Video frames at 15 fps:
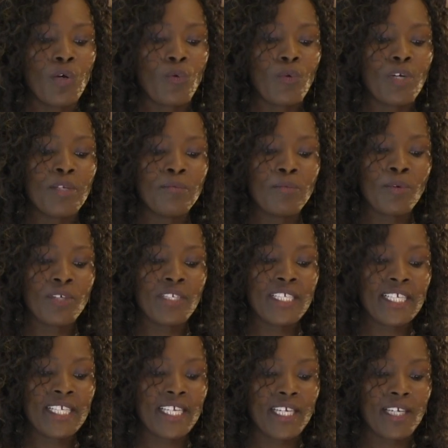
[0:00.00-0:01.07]
when
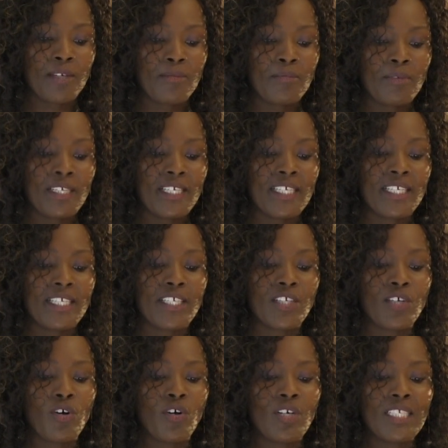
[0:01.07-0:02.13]
morning came he
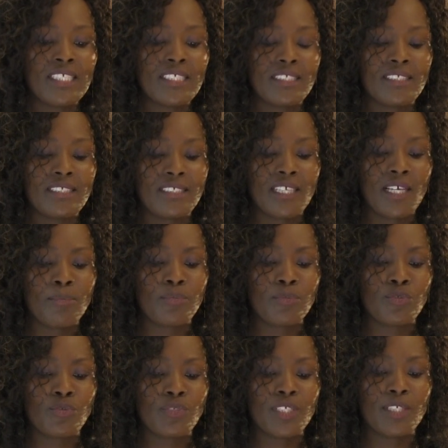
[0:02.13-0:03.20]
called his
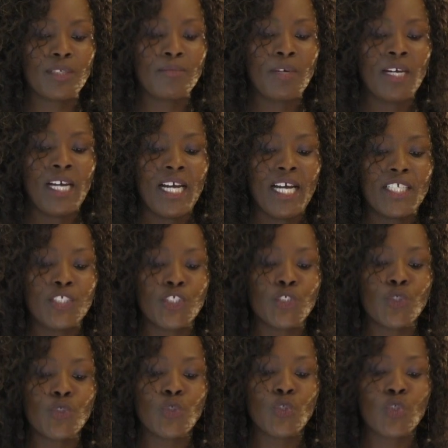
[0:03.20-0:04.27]
disciples to him and
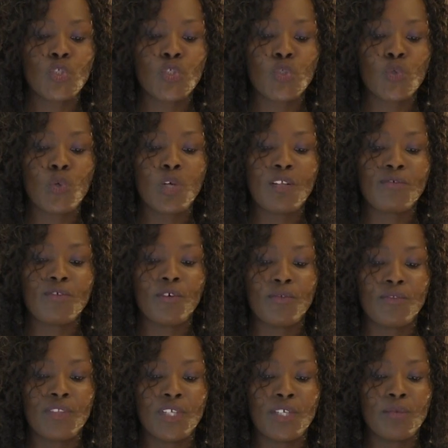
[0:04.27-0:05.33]
chose 12
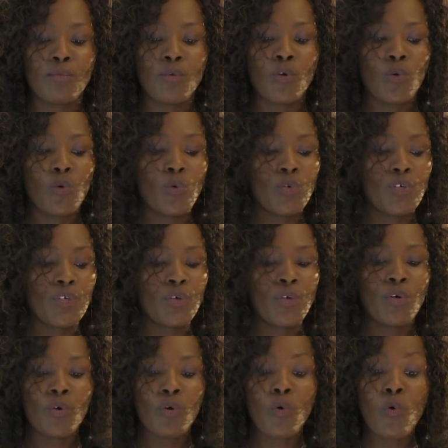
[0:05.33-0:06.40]
of them
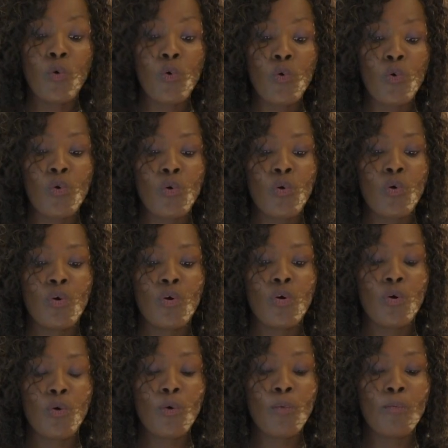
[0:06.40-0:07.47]
who, who
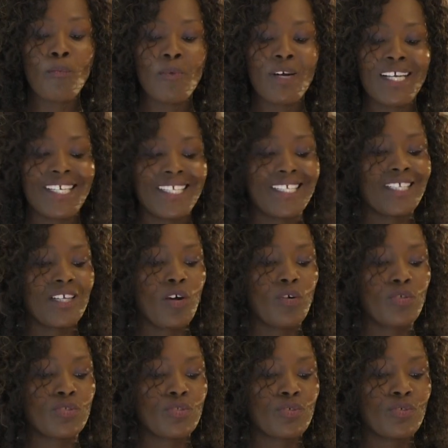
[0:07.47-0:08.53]
whom he
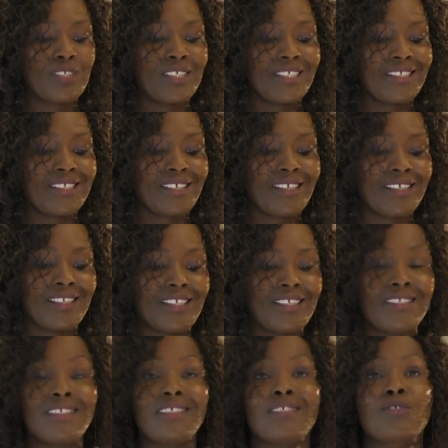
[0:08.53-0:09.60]
also
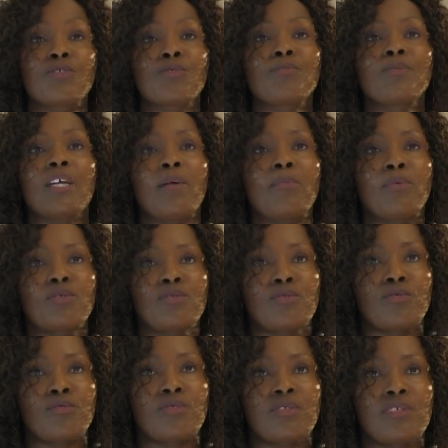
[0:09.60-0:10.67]
designated to be
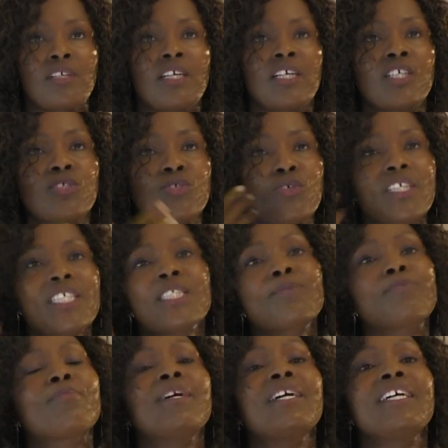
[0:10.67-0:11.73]
apostles. So he
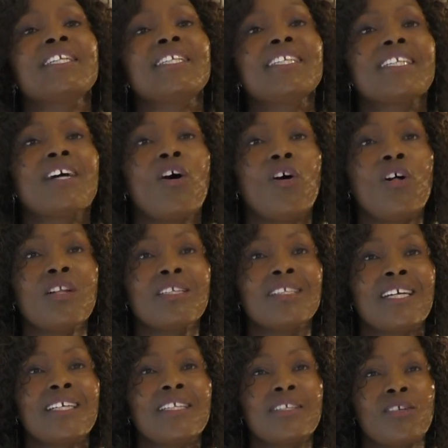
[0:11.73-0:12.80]
spent all
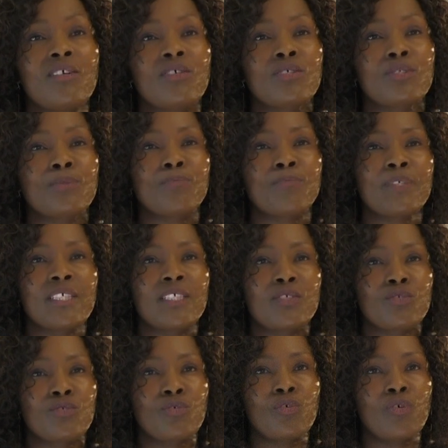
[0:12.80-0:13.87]
night long
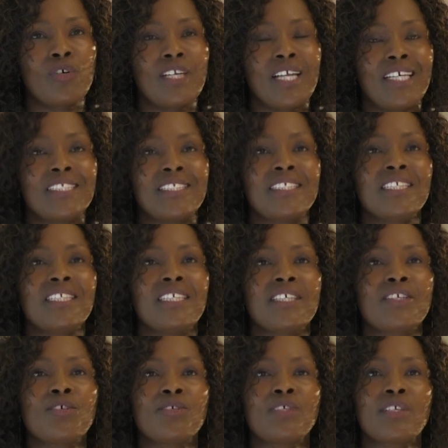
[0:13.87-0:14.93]
speaking to God until
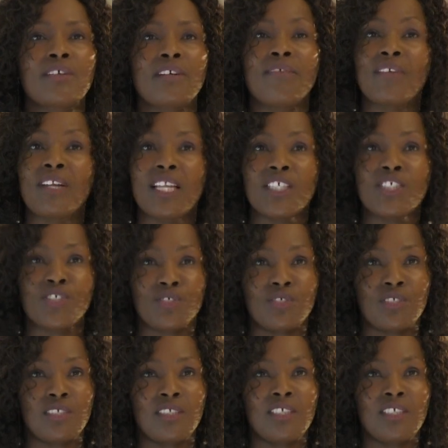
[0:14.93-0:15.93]
he got a revelation